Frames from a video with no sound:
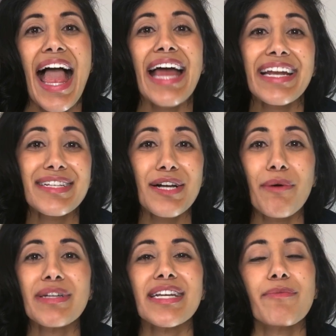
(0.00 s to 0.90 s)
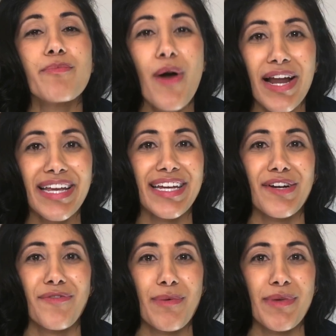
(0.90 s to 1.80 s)
And as always, I want to
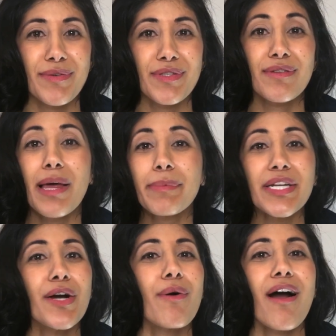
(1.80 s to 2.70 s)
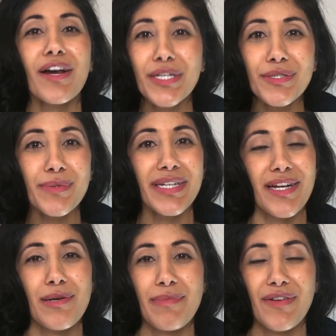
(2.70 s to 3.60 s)
hear from you. So let me know, are you doing
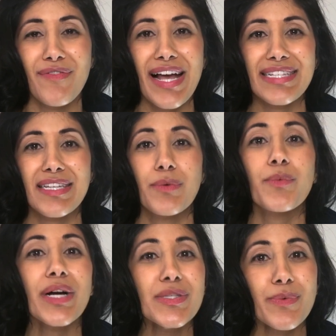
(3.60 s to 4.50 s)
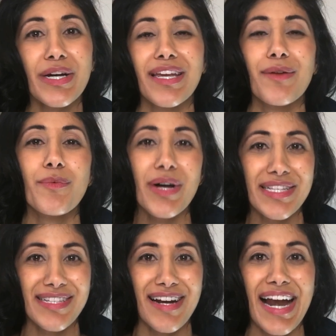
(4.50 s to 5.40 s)
intermittent fasting? What's working?
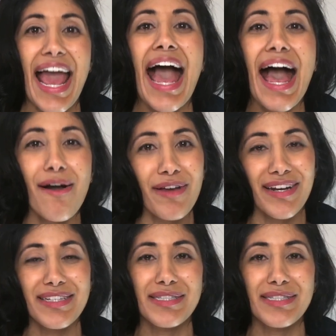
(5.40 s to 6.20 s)
What's not? How can I